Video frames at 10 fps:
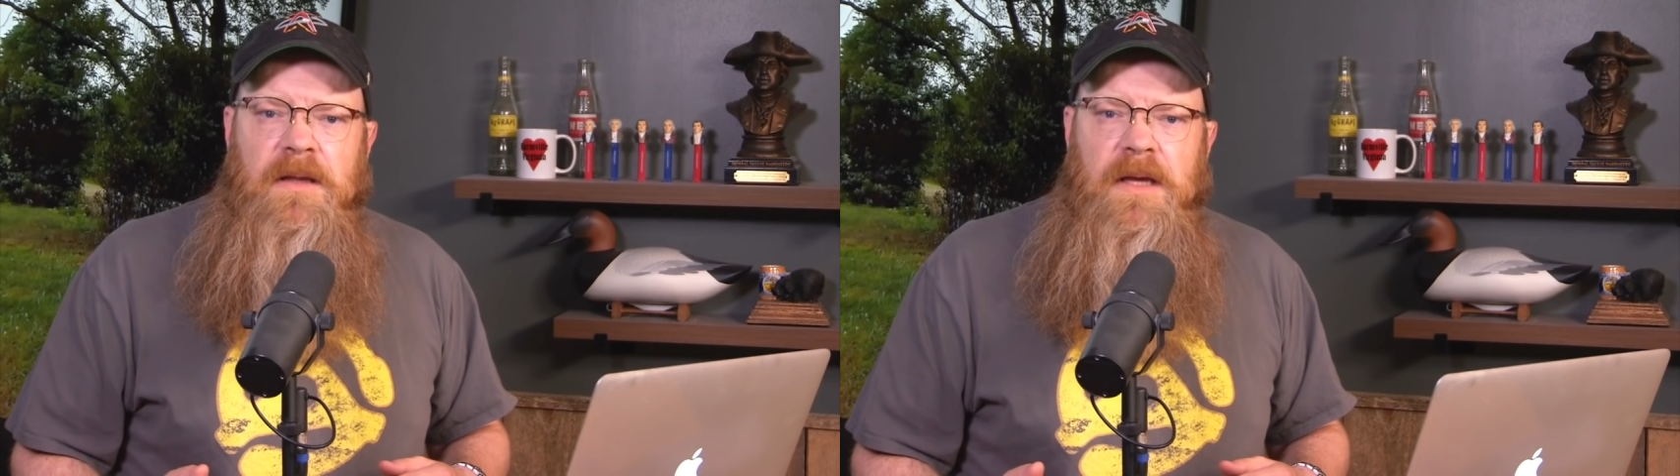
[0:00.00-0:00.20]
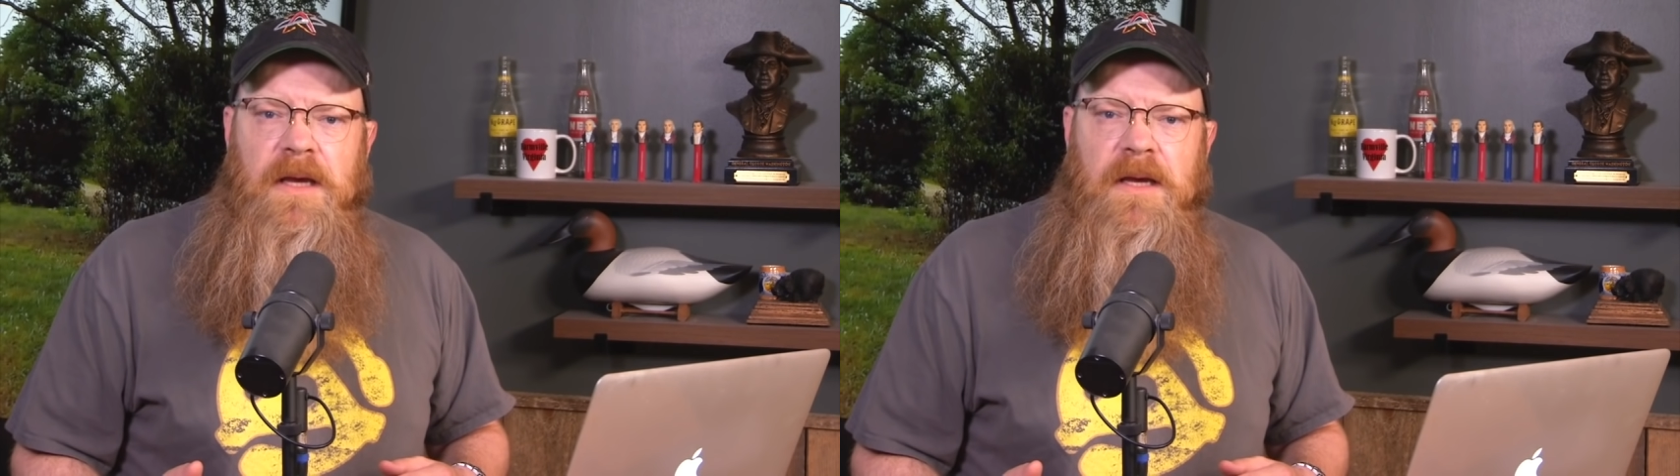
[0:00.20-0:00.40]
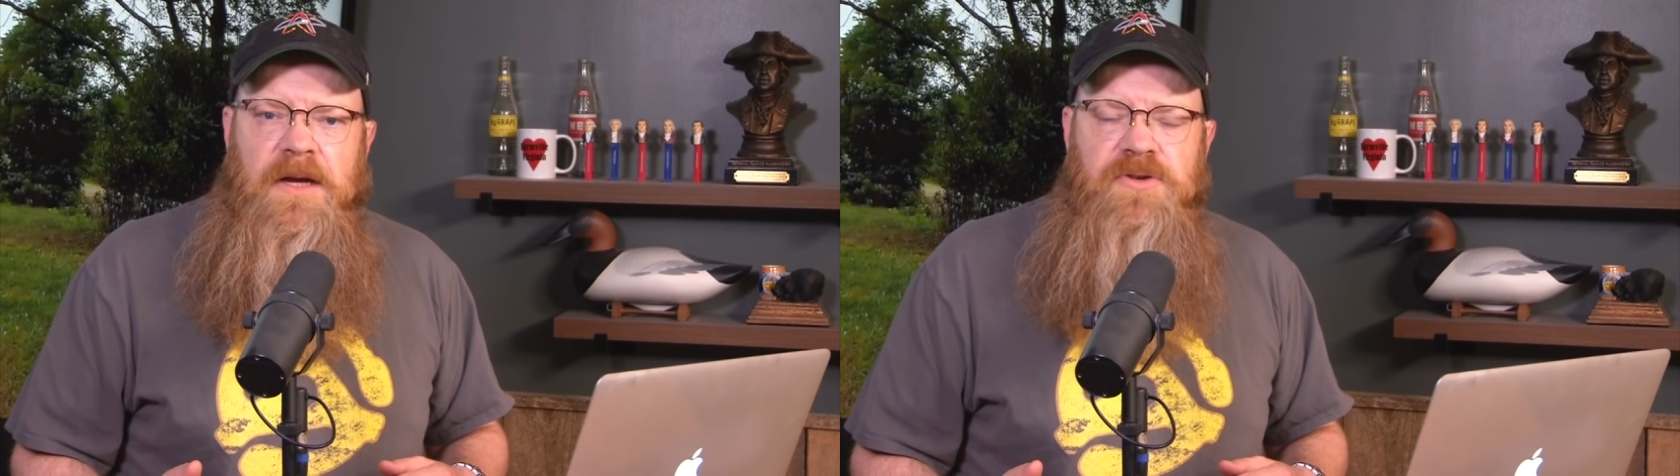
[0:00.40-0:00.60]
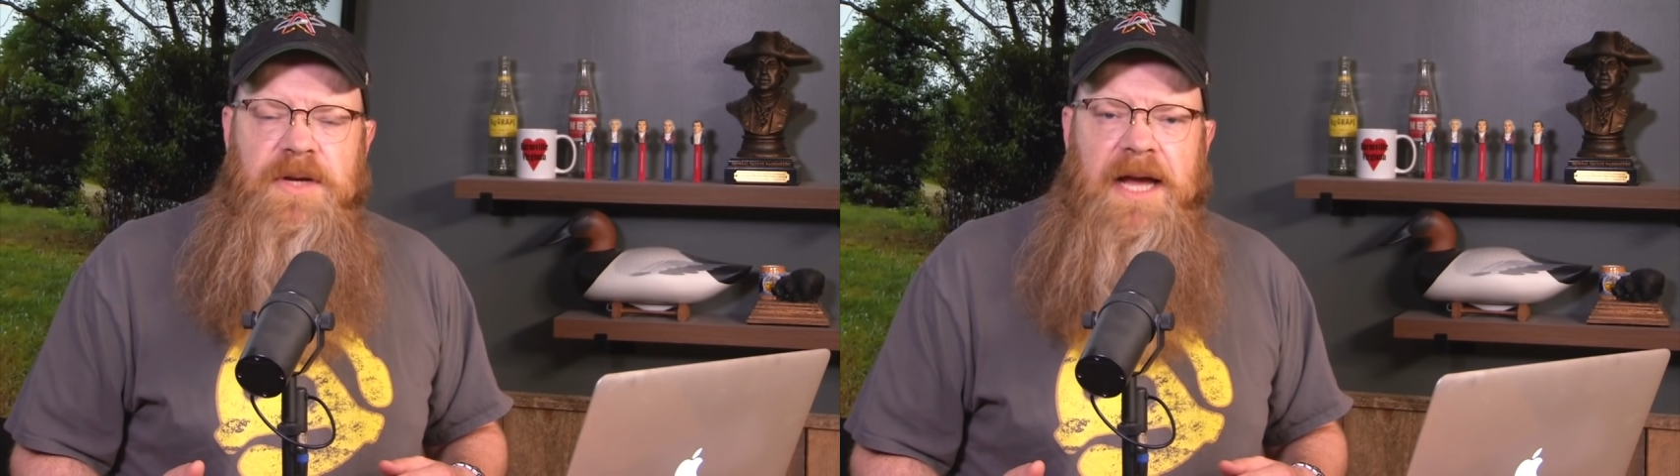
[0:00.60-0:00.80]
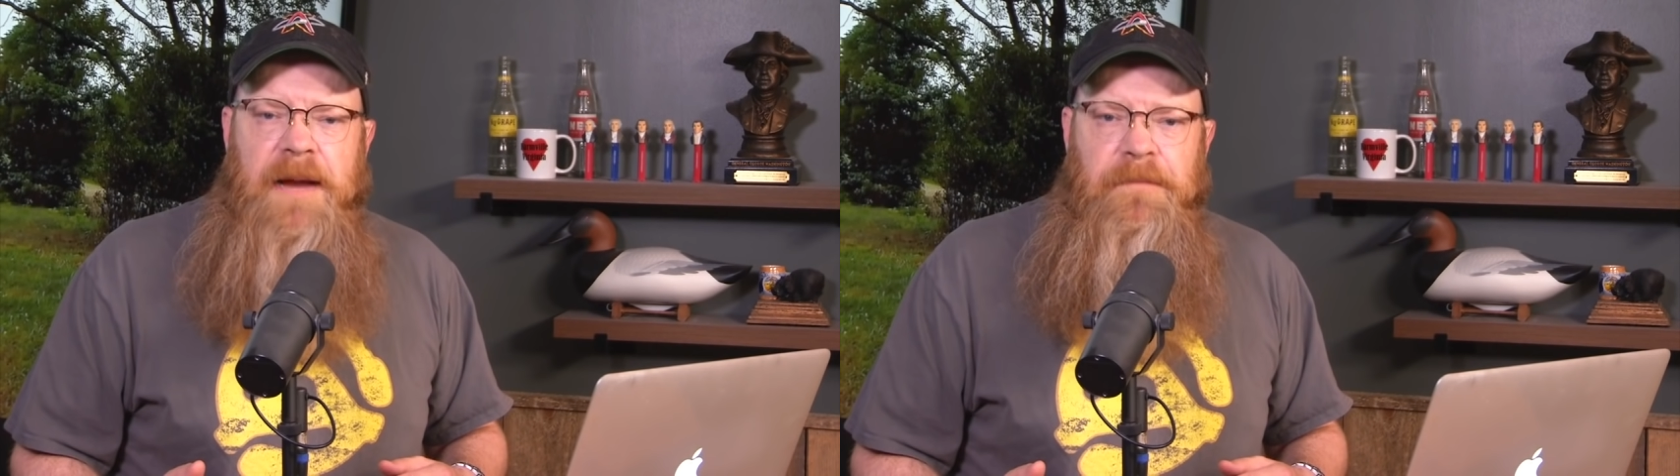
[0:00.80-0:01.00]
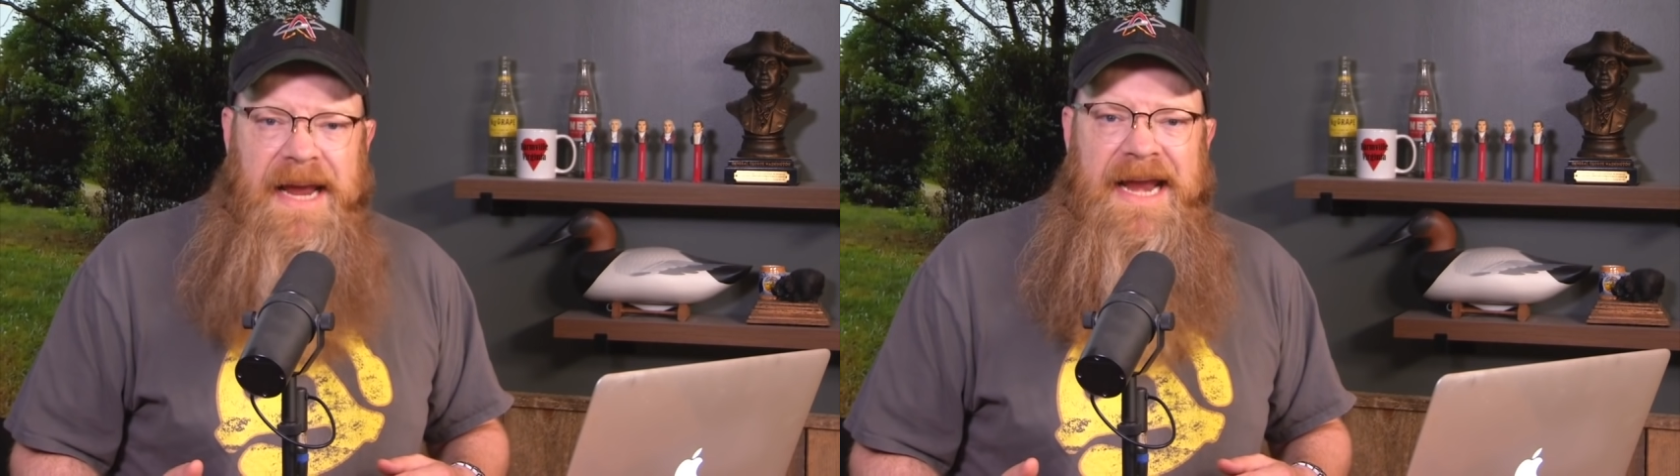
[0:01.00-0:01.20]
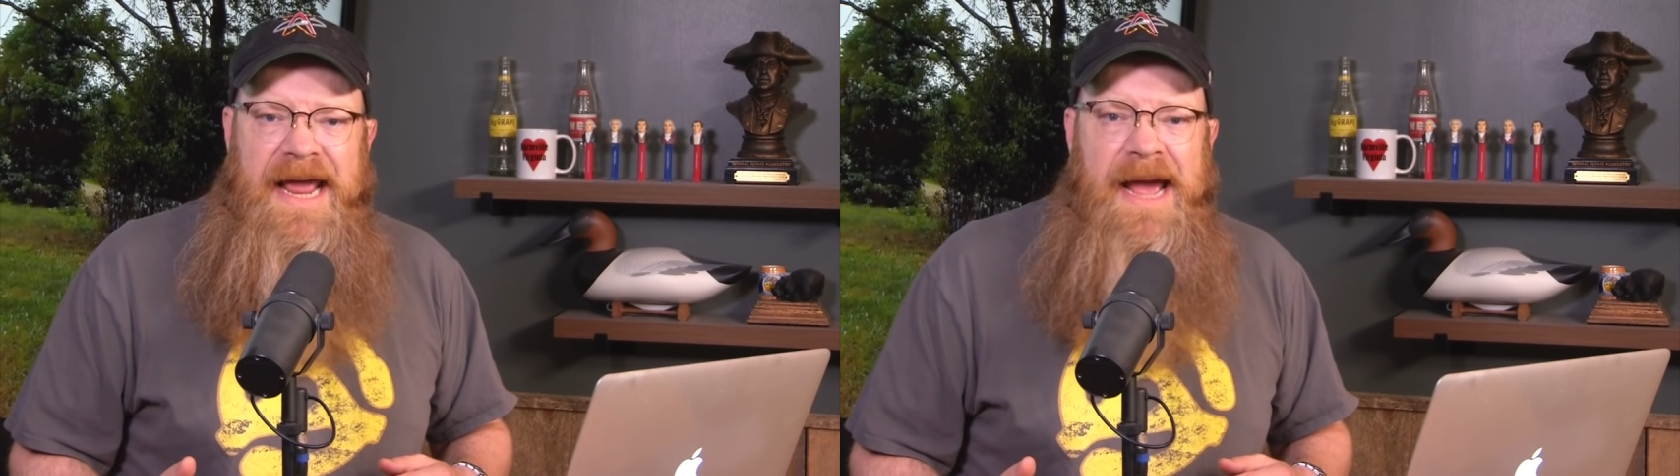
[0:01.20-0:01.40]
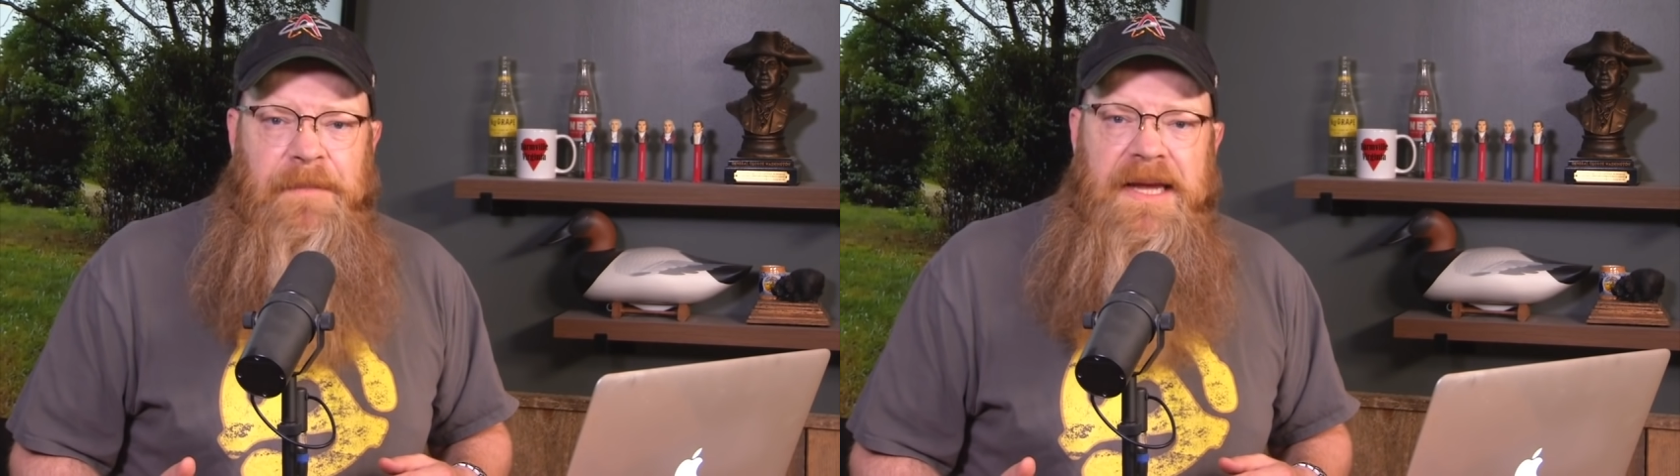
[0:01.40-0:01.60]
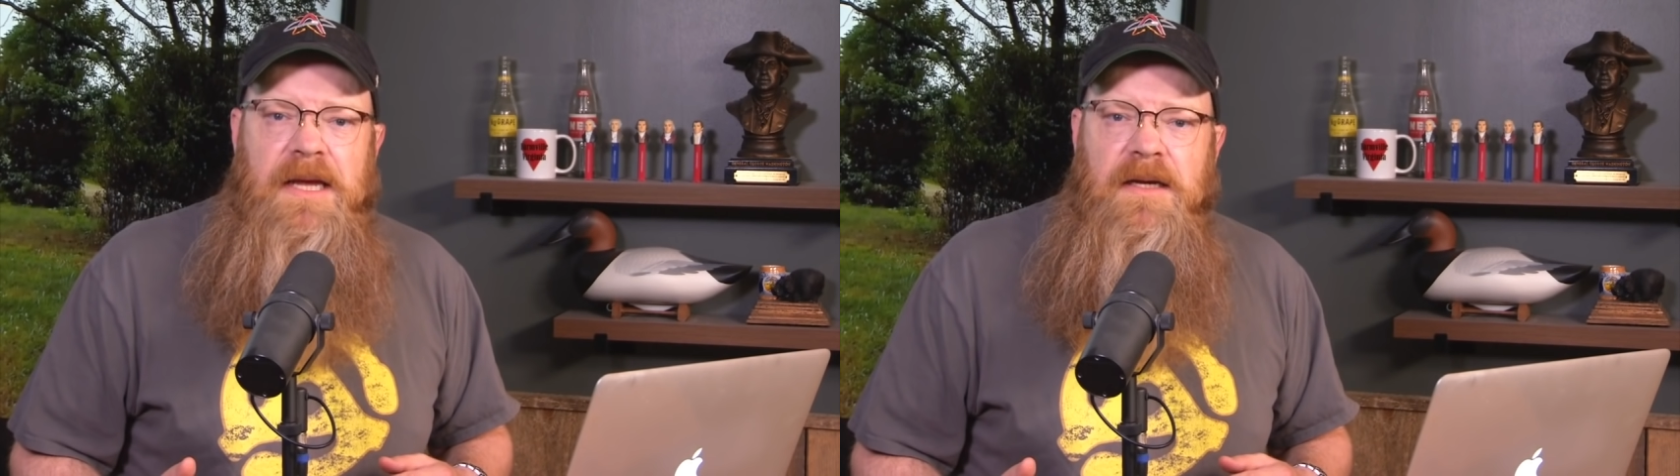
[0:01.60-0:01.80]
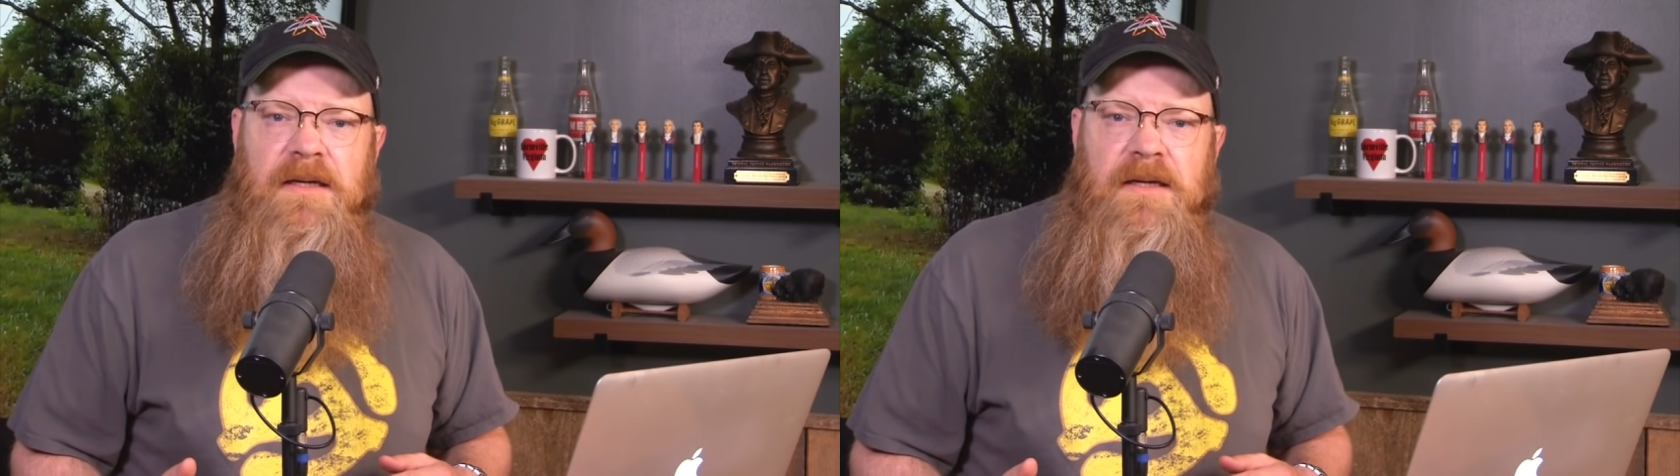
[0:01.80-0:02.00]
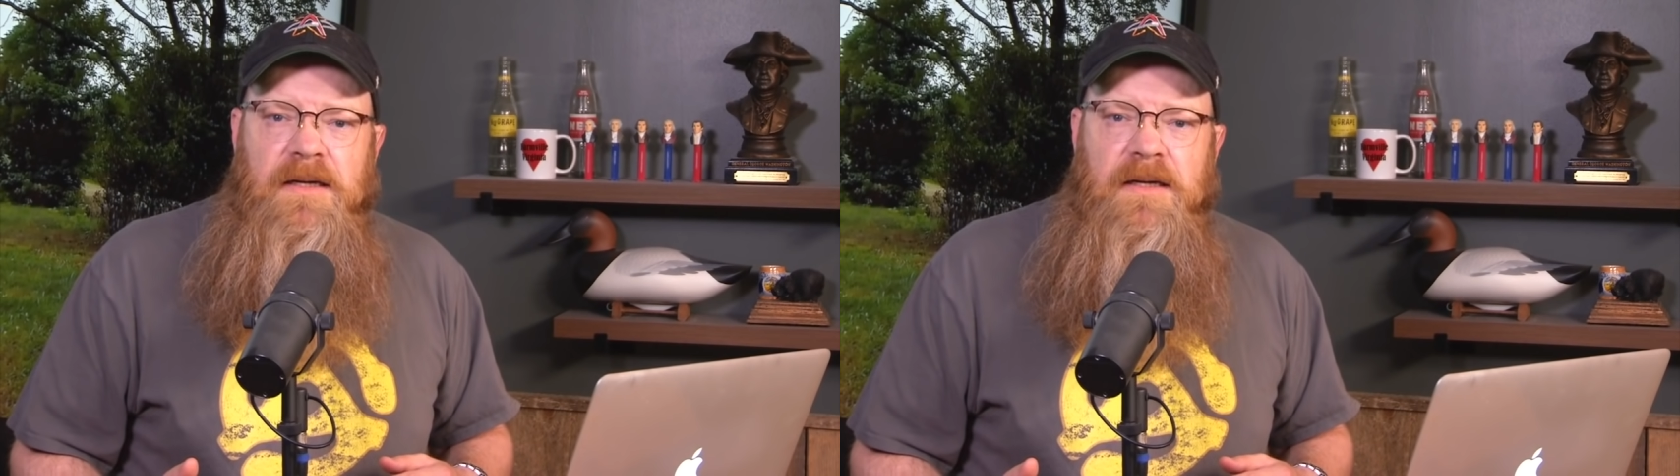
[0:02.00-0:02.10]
the country got ban-happy